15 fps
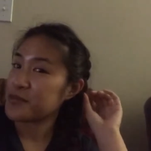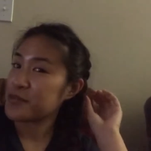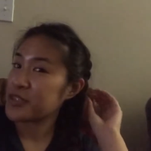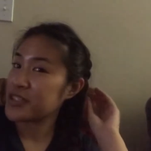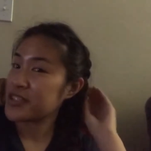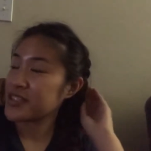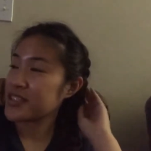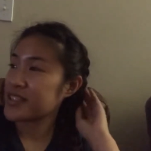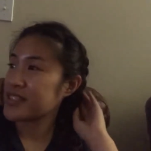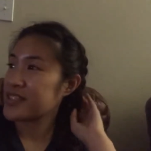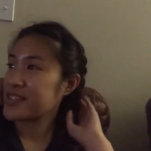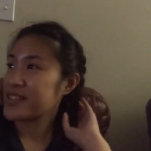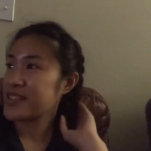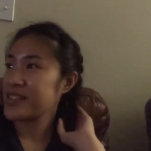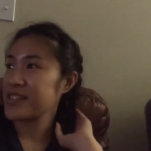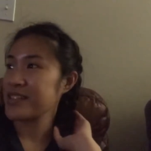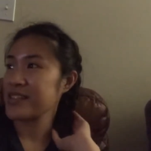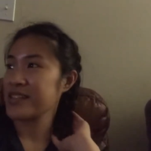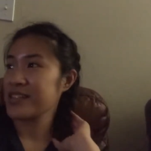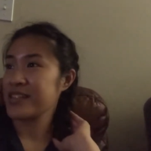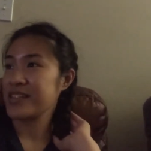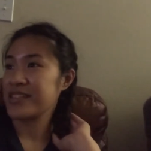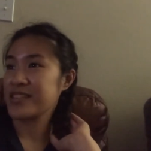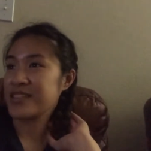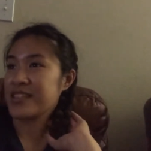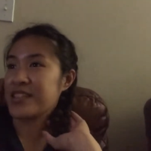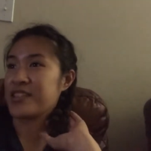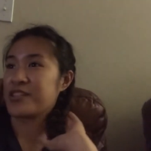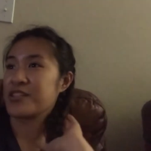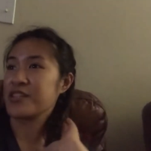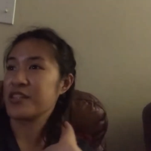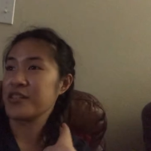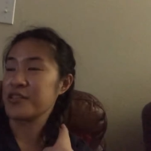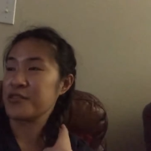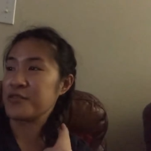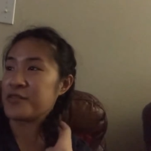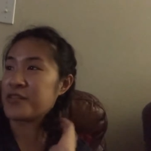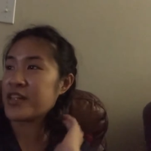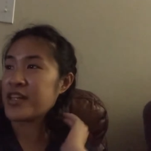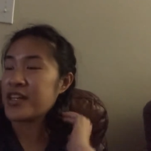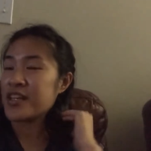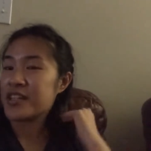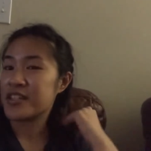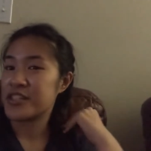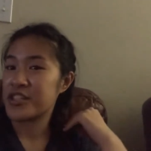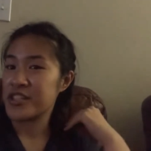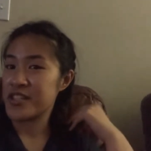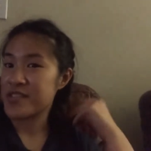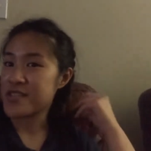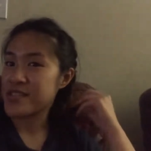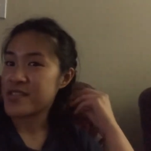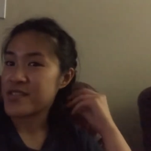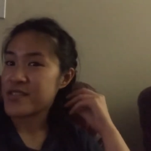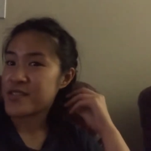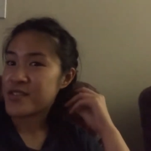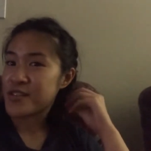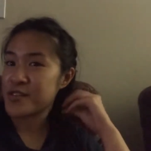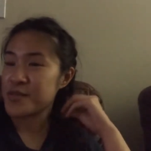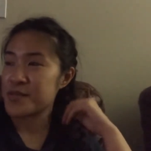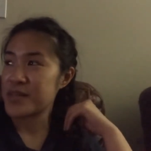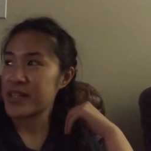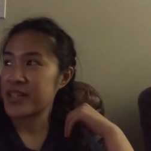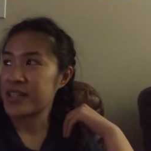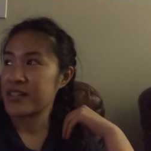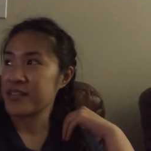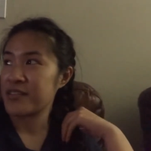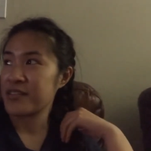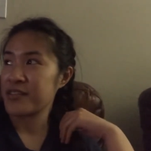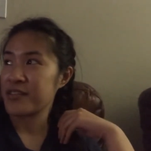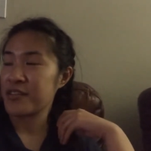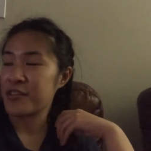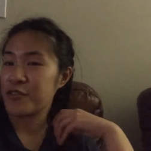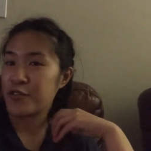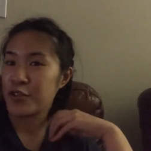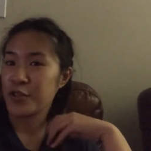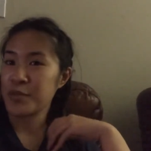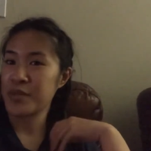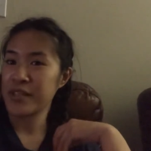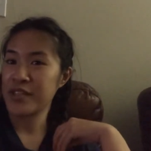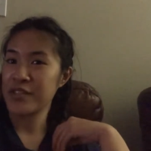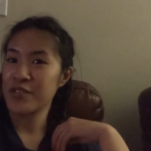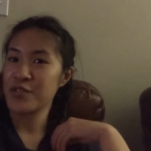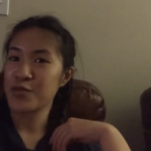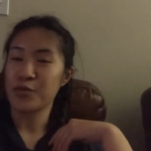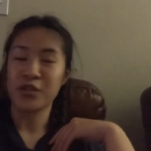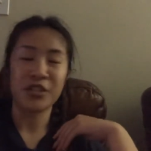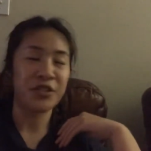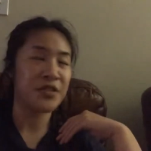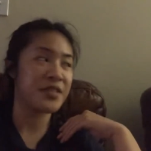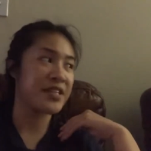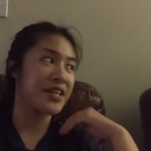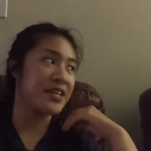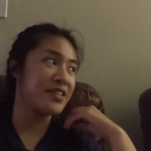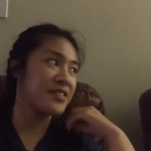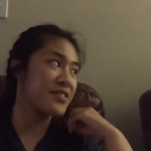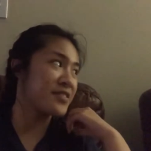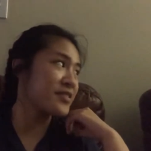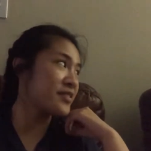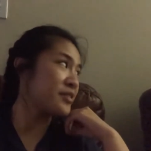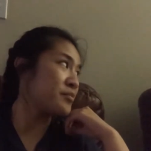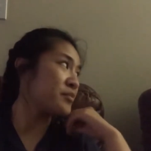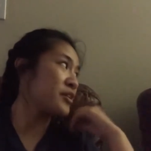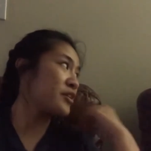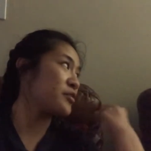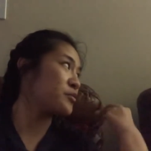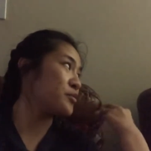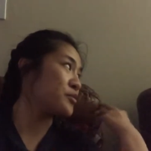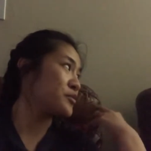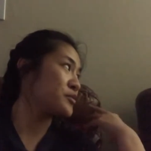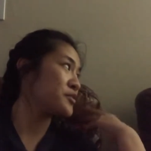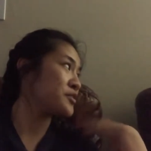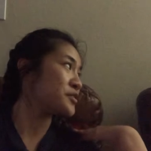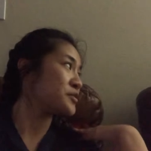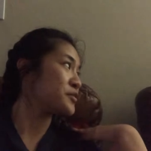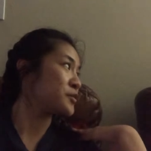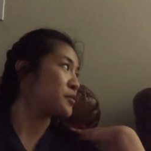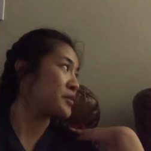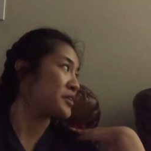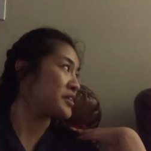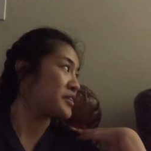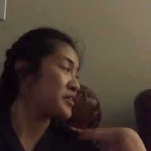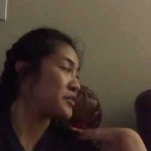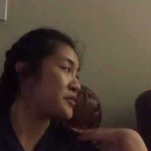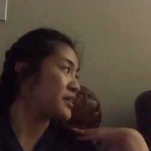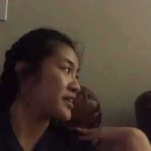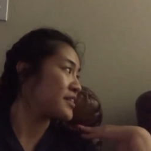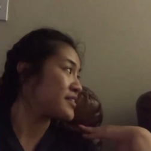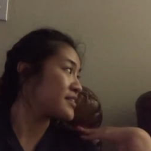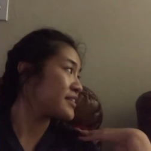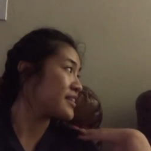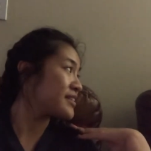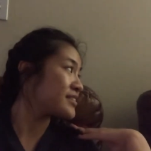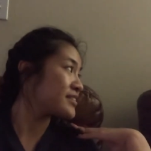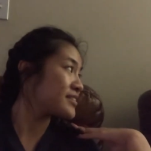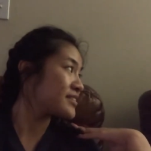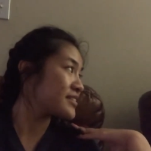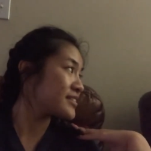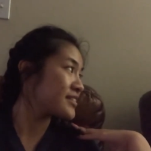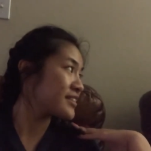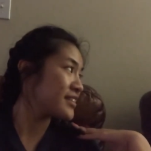We just get to see an inside look of the justice system in the Philippines, would you say it's comparable to the one in the United States?